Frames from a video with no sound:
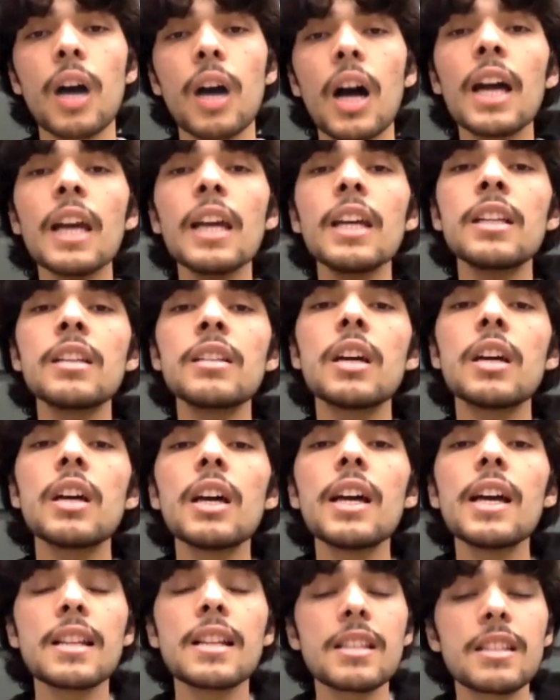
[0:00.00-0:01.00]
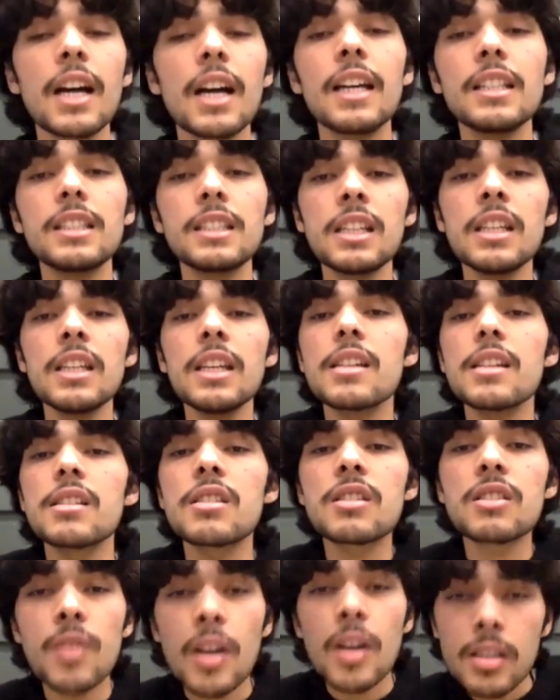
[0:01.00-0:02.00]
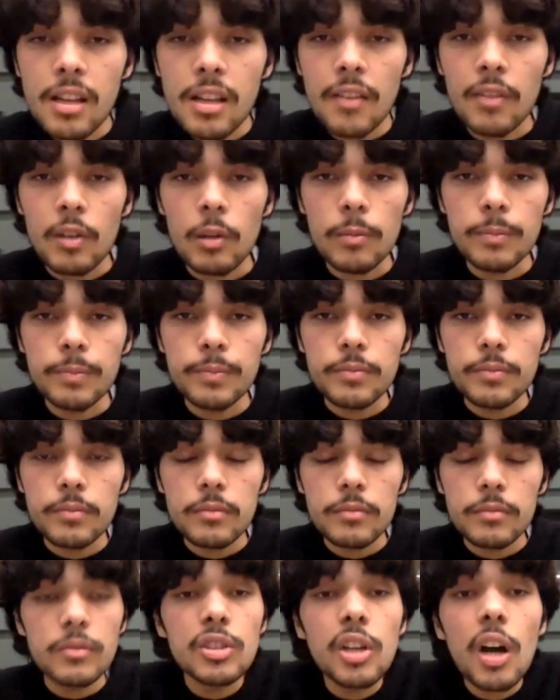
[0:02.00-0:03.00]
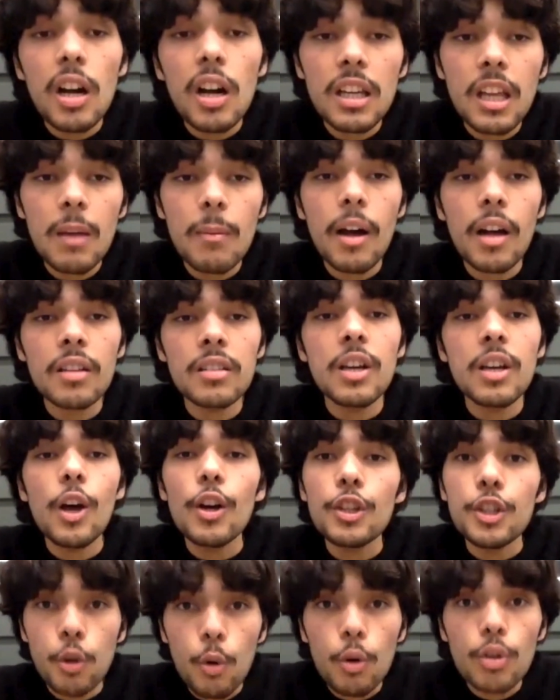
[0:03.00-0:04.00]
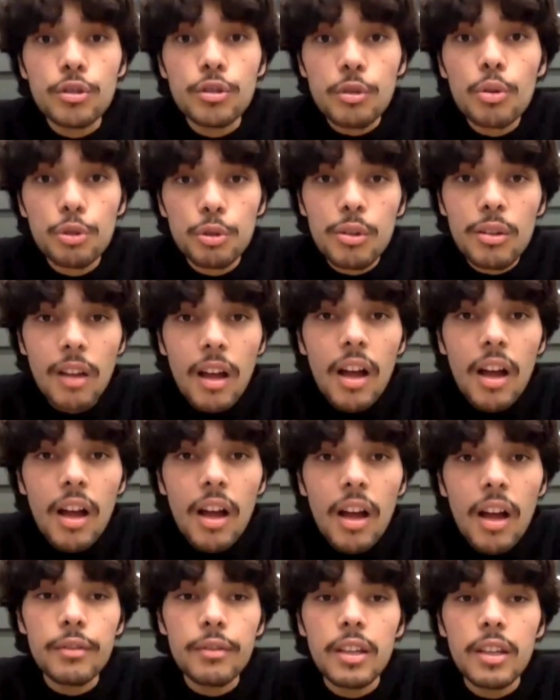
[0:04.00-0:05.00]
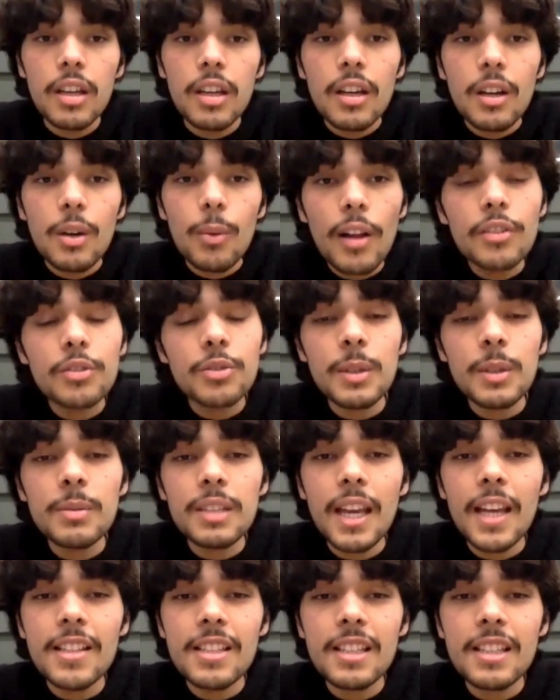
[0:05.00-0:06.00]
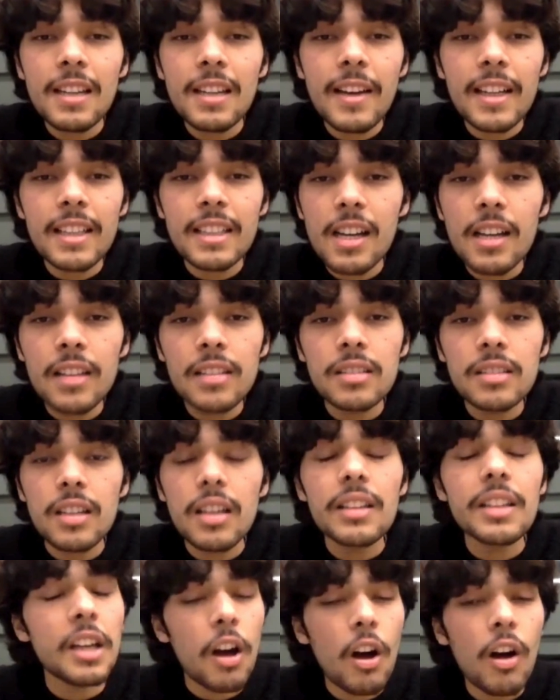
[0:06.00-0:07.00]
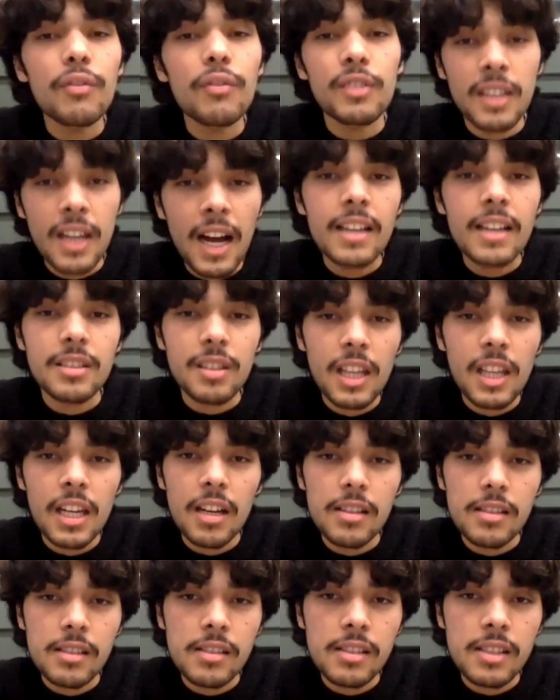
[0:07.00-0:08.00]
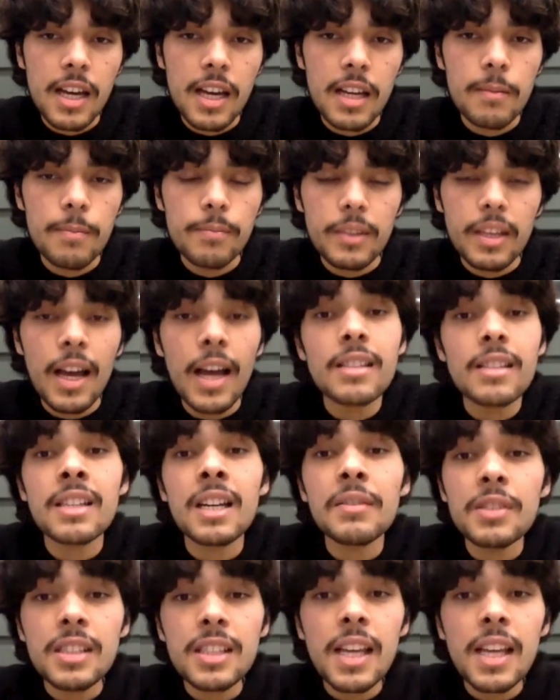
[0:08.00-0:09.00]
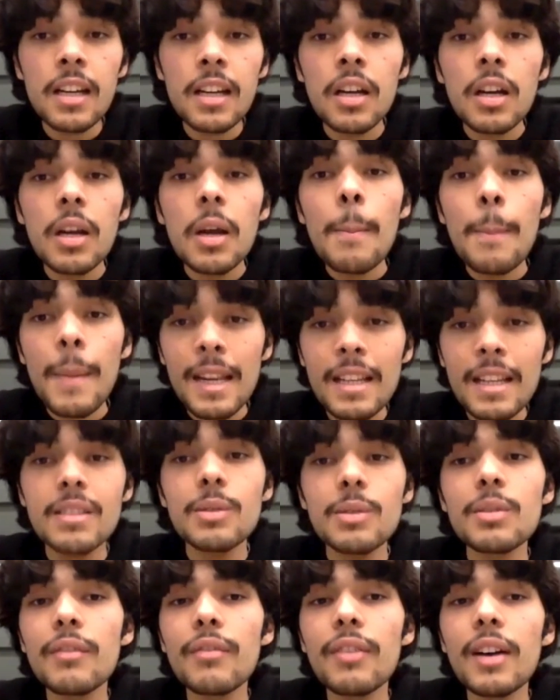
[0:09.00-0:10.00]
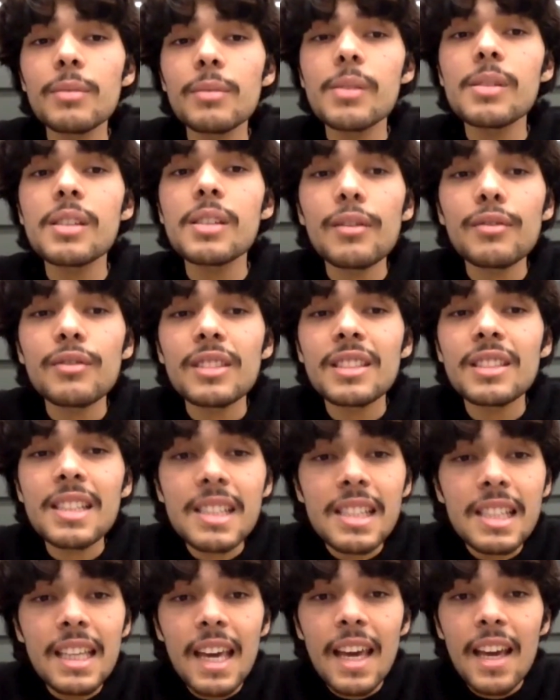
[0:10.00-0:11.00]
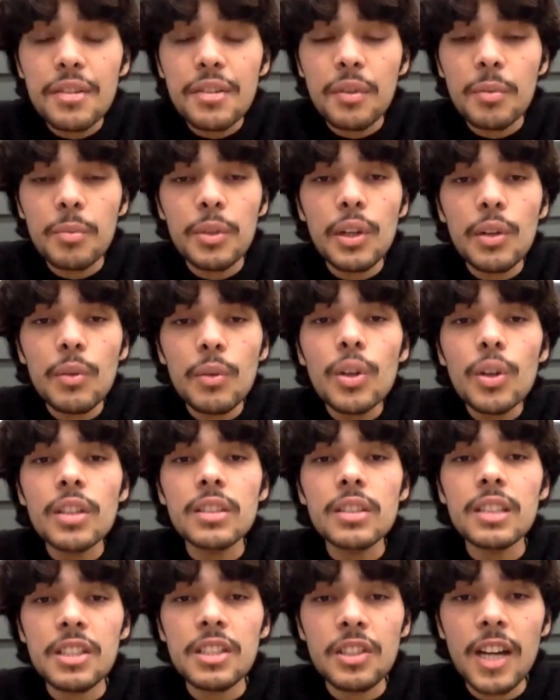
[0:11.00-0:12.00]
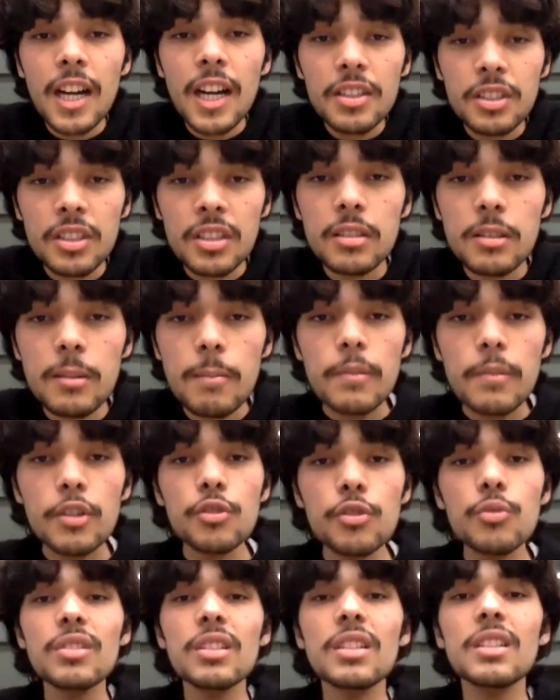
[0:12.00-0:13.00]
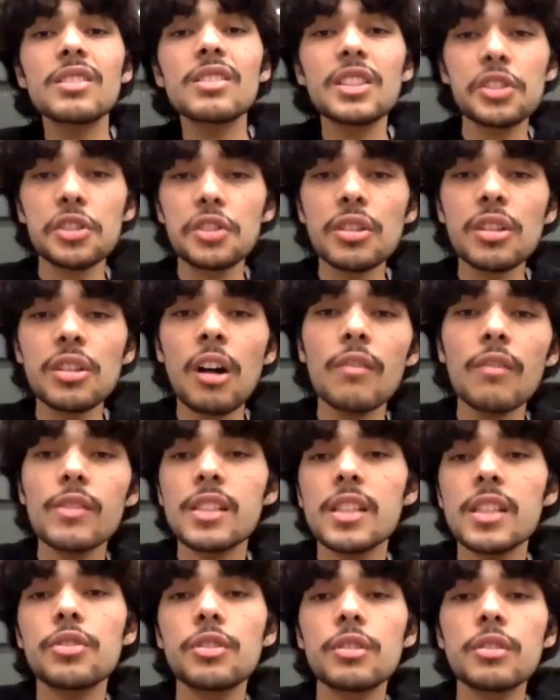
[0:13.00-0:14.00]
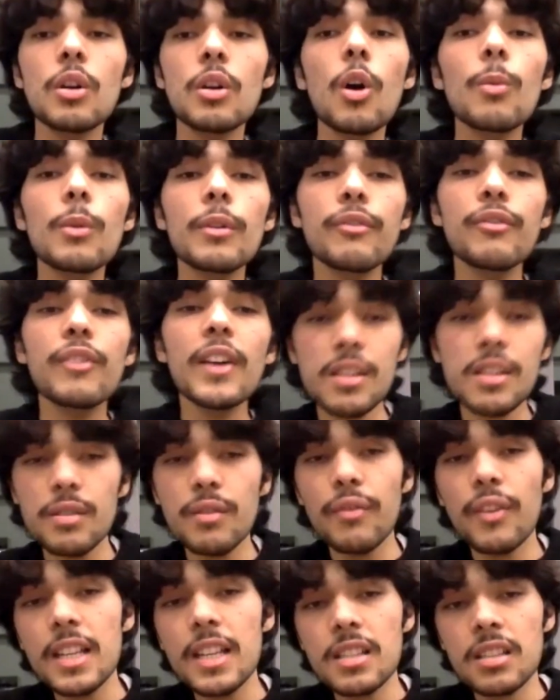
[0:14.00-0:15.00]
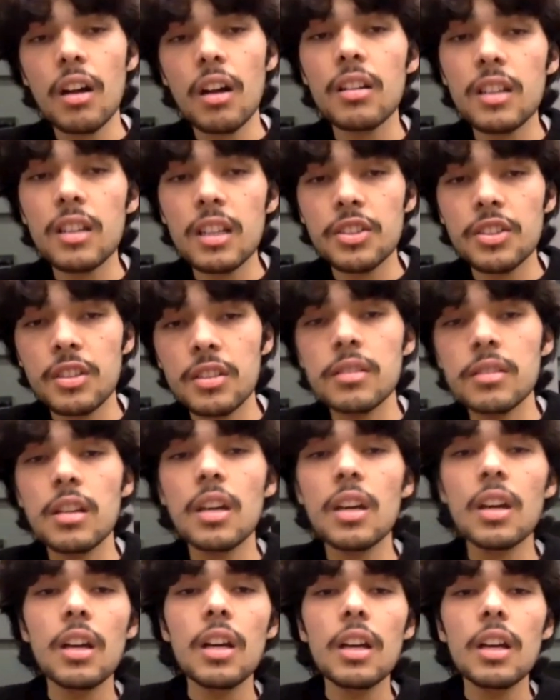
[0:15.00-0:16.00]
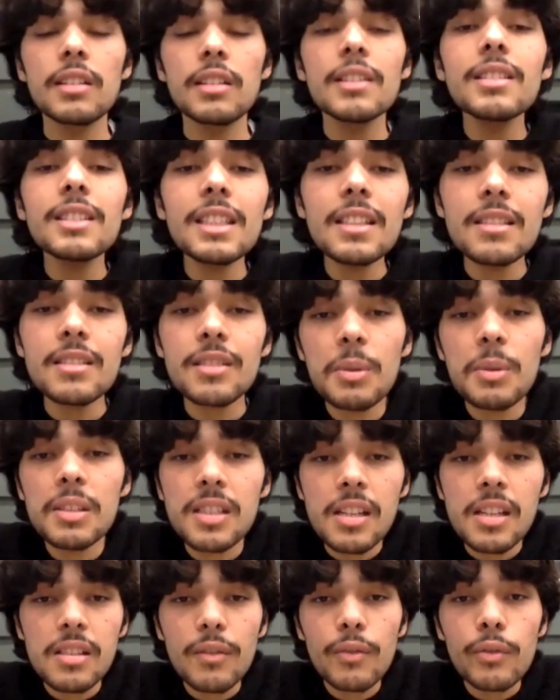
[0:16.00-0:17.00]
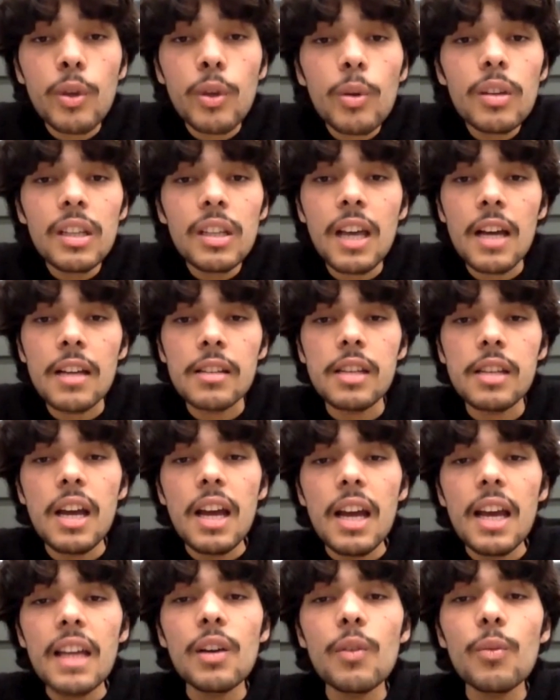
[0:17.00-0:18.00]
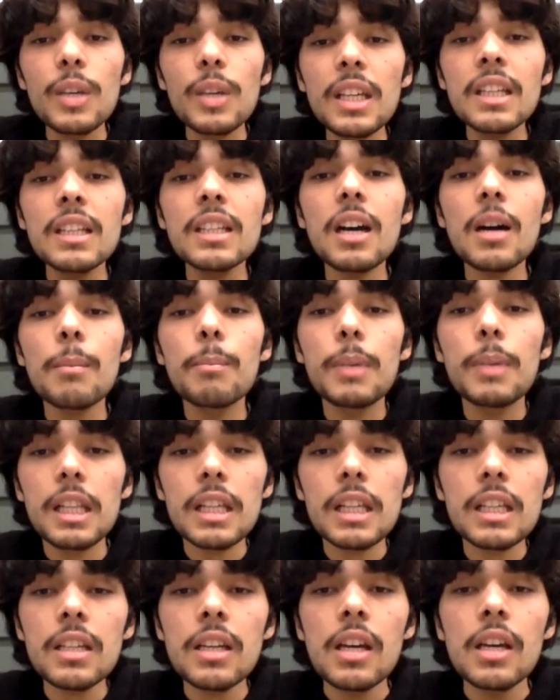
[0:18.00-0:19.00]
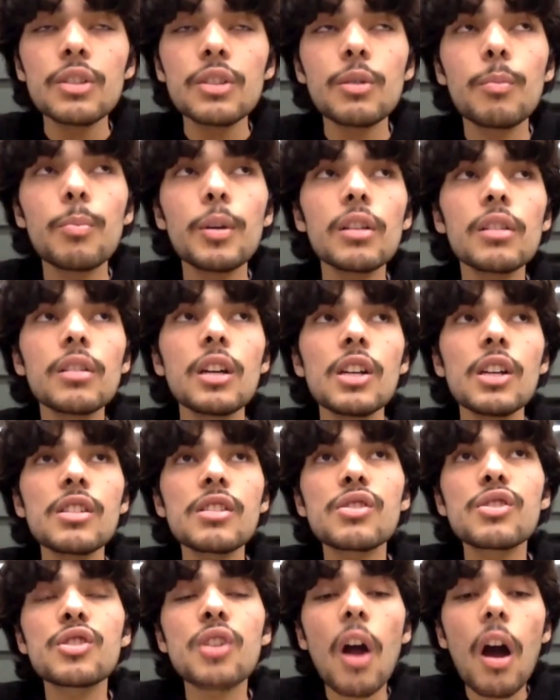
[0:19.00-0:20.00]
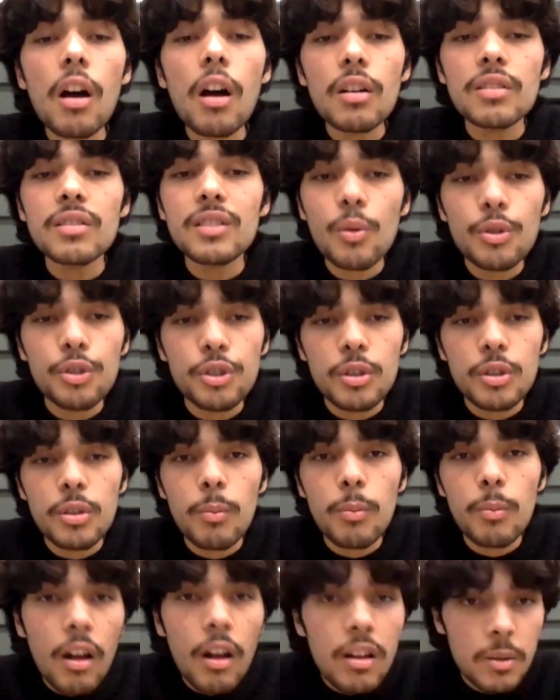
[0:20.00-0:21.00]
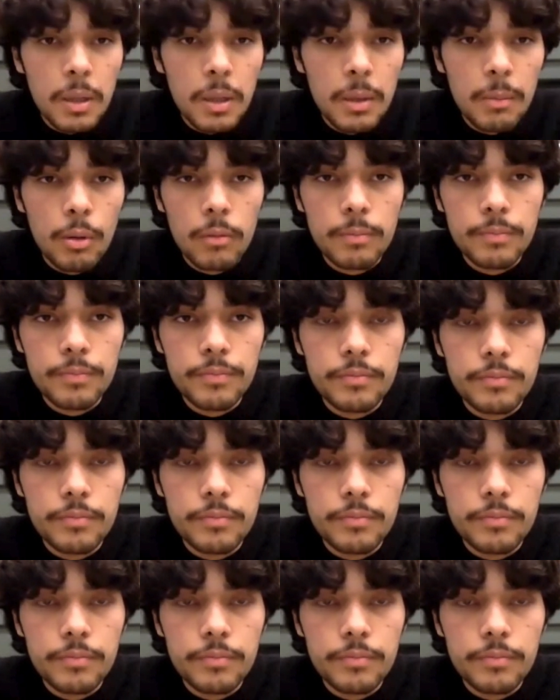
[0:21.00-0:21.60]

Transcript: heightened anxiety and stress level. Talking about your social life. While screens aim to connect us, they often isolate us instead. As Kevin said, many students find themselves disengaged from real-world interactions, choosing digital conversations over face-to-face connections. This leads to a sense of loneliness and a weakened ability to build strong social bonds with people.